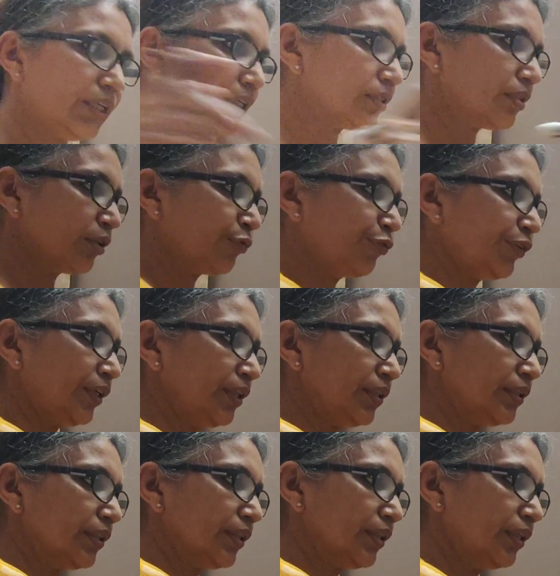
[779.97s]
Electric
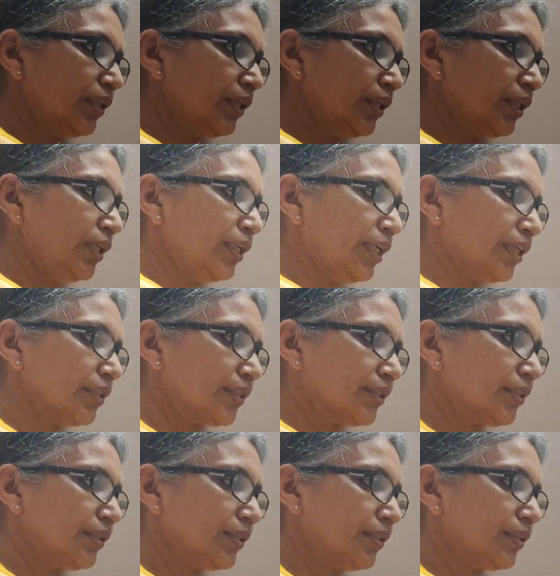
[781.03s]
field E
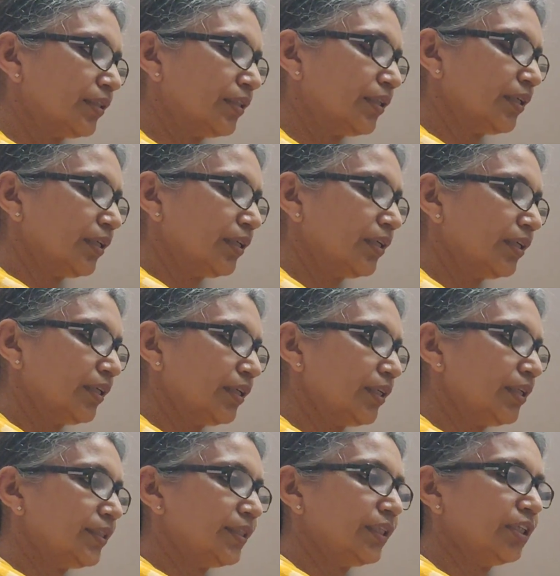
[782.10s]
net
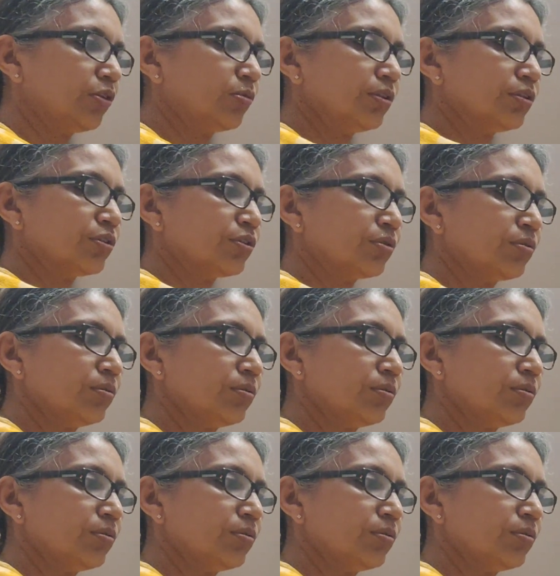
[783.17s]
is equal